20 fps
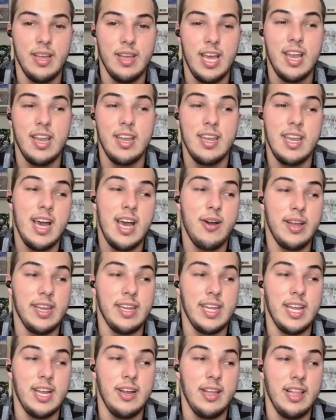And now I can
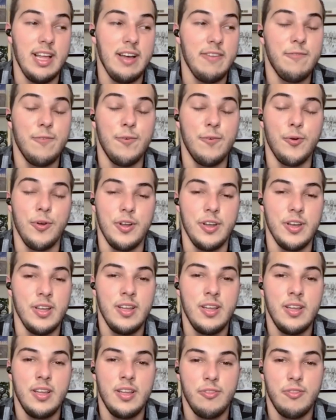carry that forward
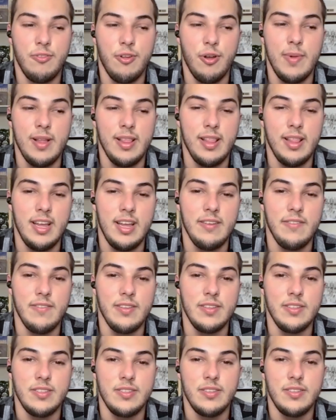throughout my life
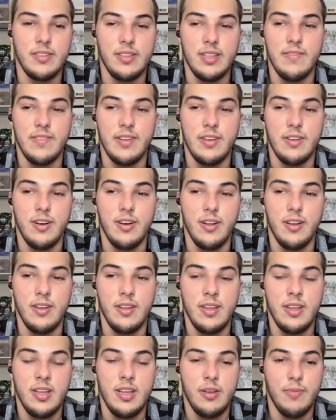is living on
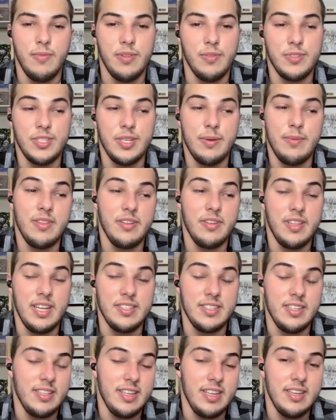with some of the things
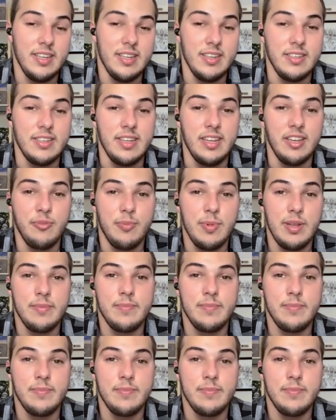that they did teach me.